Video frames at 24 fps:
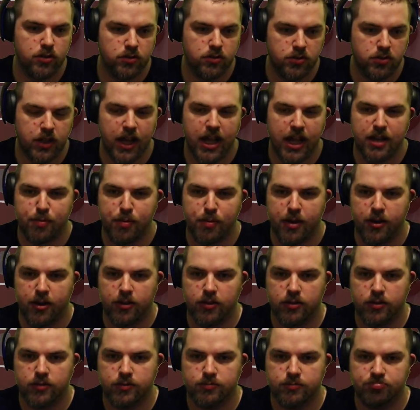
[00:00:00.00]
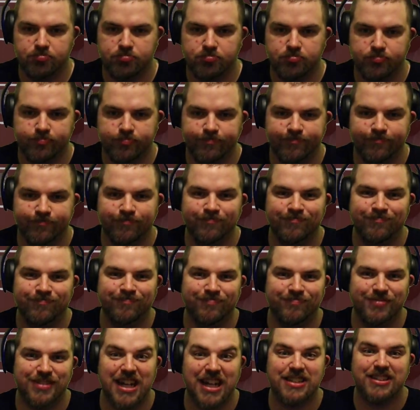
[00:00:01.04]
That's better.
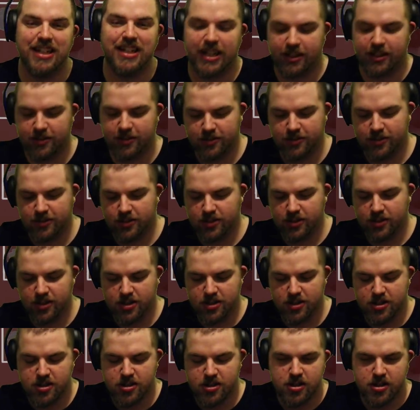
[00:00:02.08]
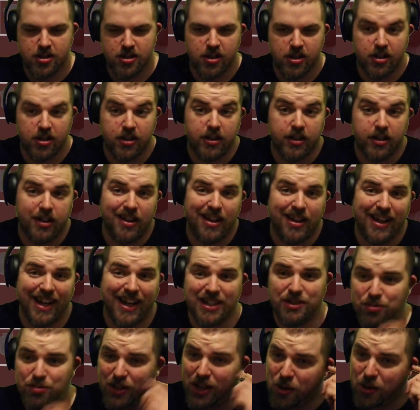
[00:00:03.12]
Mmm, tasty. I
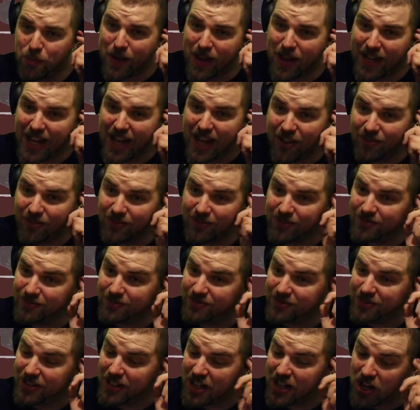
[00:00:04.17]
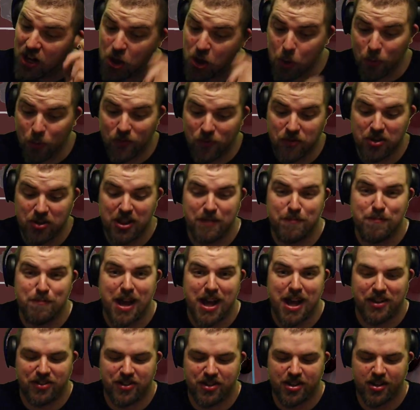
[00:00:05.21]
guess we go back out and hope for the
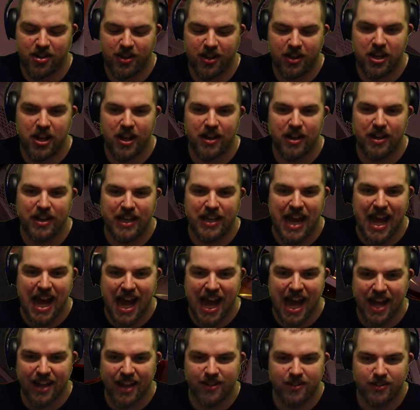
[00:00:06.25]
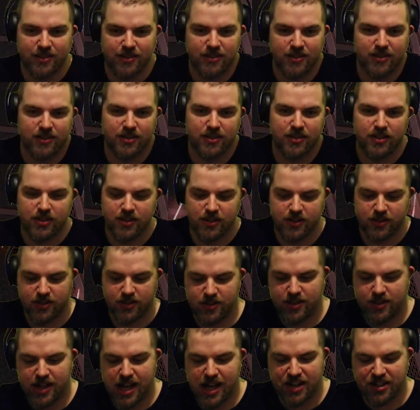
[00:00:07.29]
best and not die.
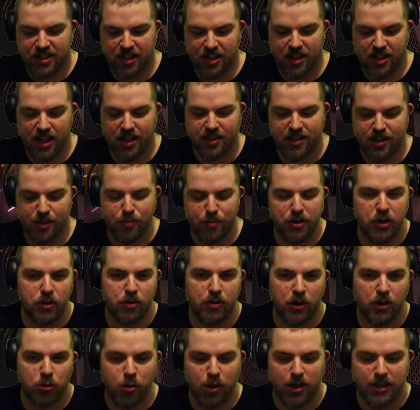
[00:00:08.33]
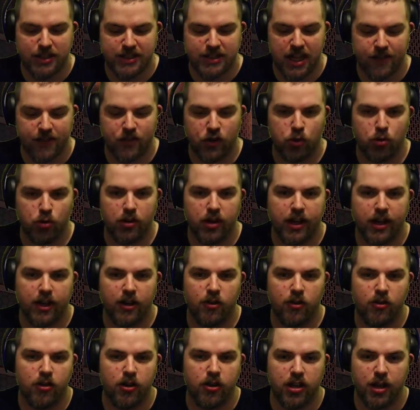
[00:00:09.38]
Actually, let's let me do a quick save real quick here.
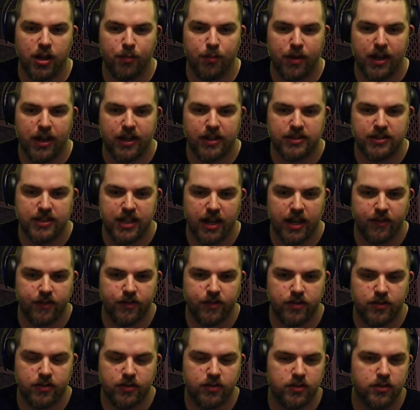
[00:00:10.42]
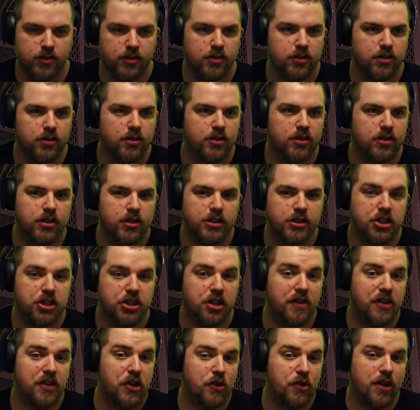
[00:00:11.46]
Hold on, let me save. So if
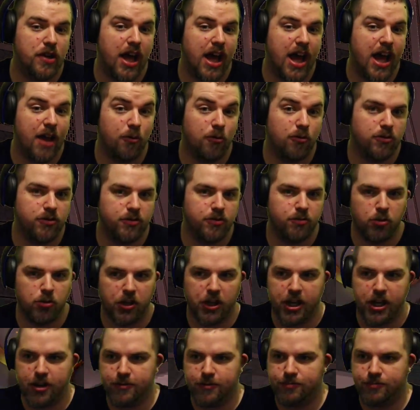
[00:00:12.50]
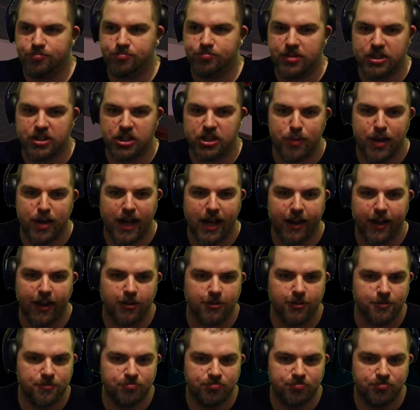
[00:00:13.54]
I do die, we're we're good. Let's go back out here.